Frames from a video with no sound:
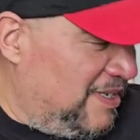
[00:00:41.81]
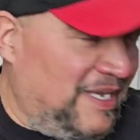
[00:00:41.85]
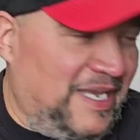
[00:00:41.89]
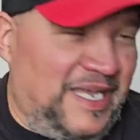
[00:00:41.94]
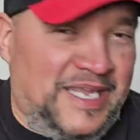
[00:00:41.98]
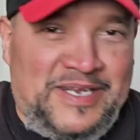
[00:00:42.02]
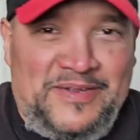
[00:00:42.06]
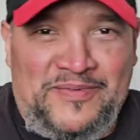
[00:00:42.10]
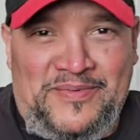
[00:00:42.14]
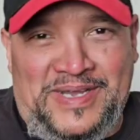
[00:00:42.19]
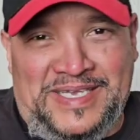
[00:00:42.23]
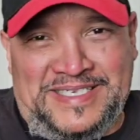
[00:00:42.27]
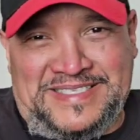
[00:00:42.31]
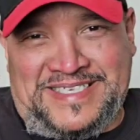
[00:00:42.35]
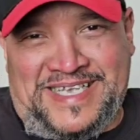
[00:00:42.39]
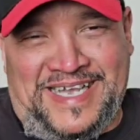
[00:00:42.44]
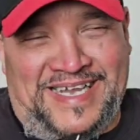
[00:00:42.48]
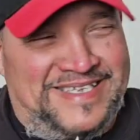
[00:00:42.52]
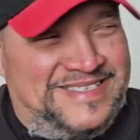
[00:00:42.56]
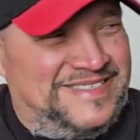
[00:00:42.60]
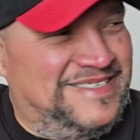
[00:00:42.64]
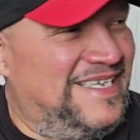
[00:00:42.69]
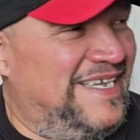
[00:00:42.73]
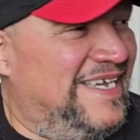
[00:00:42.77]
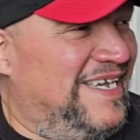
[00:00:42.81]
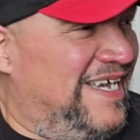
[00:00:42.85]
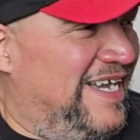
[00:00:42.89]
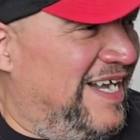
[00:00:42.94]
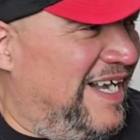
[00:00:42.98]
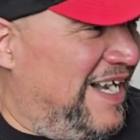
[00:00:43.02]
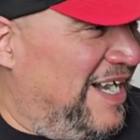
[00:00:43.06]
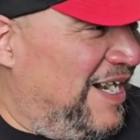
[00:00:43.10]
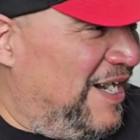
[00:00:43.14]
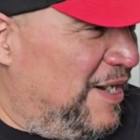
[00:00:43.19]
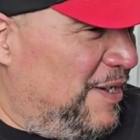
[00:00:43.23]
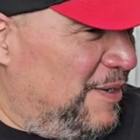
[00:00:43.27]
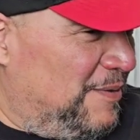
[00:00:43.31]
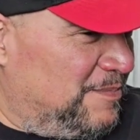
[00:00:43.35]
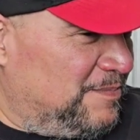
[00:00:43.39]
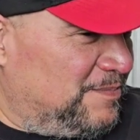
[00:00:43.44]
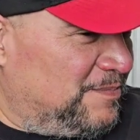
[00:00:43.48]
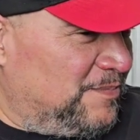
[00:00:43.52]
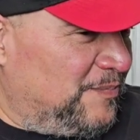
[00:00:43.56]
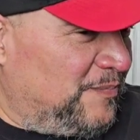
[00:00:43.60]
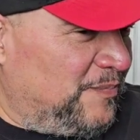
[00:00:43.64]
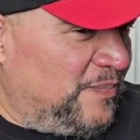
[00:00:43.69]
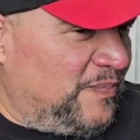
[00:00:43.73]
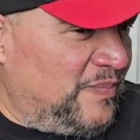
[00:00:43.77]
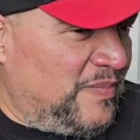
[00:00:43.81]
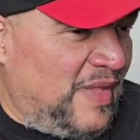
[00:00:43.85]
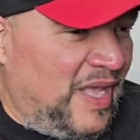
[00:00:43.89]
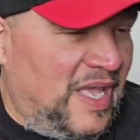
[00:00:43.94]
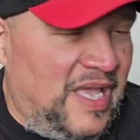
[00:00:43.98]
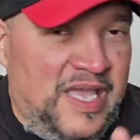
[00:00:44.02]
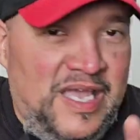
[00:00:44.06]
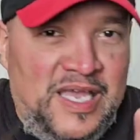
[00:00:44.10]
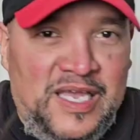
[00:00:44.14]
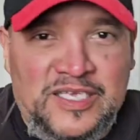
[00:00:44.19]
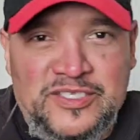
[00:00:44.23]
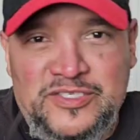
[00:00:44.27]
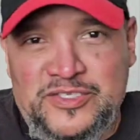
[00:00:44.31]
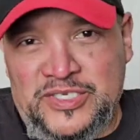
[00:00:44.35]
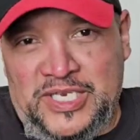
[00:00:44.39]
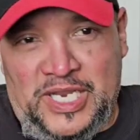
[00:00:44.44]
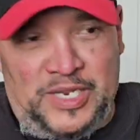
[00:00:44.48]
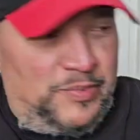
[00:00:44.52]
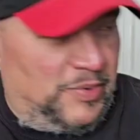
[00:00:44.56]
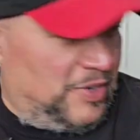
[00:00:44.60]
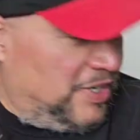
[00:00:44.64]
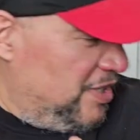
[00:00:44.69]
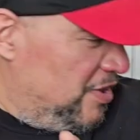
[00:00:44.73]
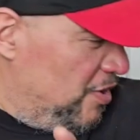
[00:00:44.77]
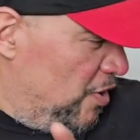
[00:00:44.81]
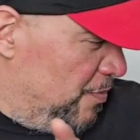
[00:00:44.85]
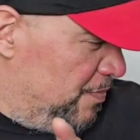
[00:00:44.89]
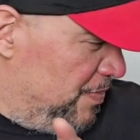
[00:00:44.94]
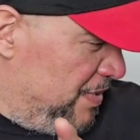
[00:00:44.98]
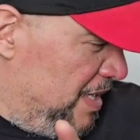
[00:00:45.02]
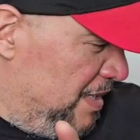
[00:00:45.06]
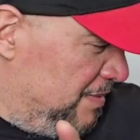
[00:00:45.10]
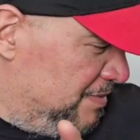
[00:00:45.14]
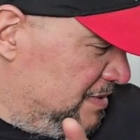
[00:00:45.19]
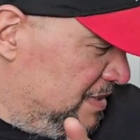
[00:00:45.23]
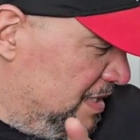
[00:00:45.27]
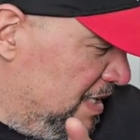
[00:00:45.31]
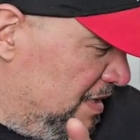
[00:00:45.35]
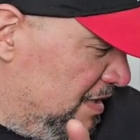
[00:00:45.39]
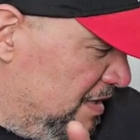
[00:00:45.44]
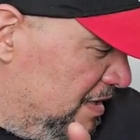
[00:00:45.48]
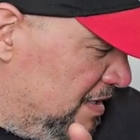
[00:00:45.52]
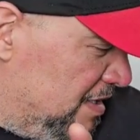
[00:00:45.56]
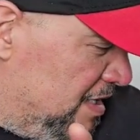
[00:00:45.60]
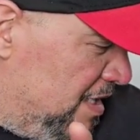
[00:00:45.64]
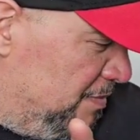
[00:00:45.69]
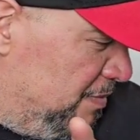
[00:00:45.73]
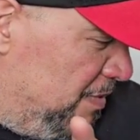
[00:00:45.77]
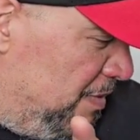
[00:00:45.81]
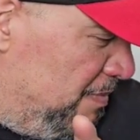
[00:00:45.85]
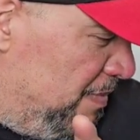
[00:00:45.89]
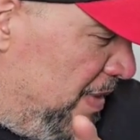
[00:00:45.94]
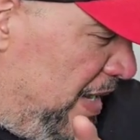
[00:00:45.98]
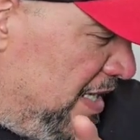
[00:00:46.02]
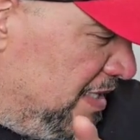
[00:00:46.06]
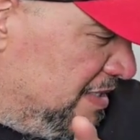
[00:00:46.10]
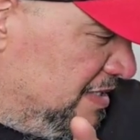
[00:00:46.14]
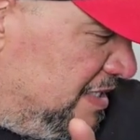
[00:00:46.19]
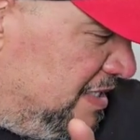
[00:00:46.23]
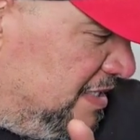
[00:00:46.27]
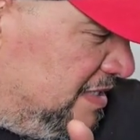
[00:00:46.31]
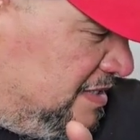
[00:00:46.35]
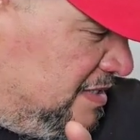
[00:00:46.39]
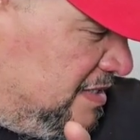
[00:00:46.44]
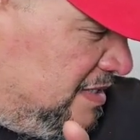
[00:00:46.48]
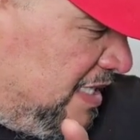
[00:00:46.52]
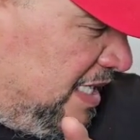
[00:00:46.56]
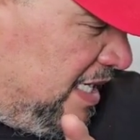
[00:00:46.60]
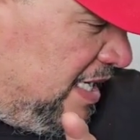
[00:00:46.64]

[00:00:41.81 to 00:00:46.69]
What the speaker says: Anyways, guys, today we're going to open up a couple of boxes